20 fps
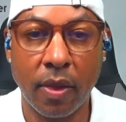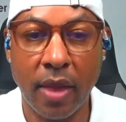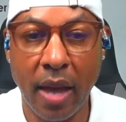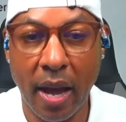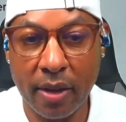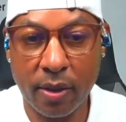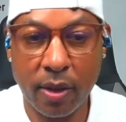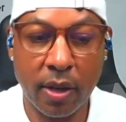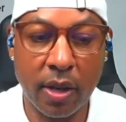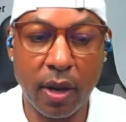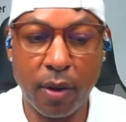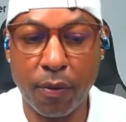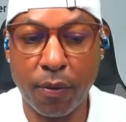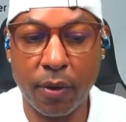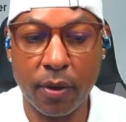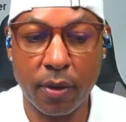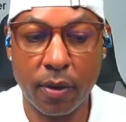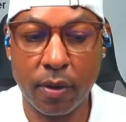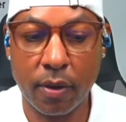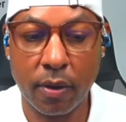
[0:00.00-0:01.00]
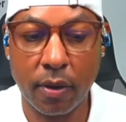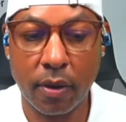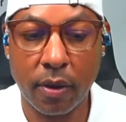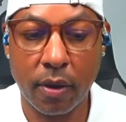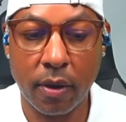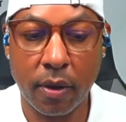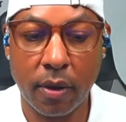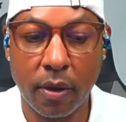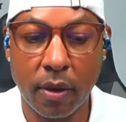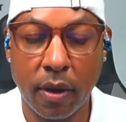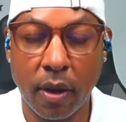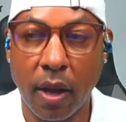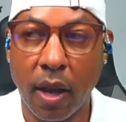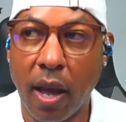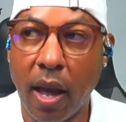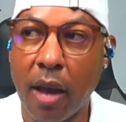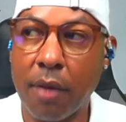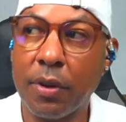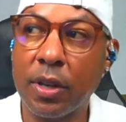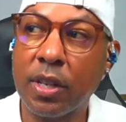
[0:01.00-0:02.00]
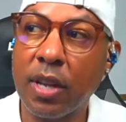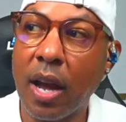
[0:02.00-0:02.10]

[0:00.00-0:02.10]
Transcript: That's the difference. Every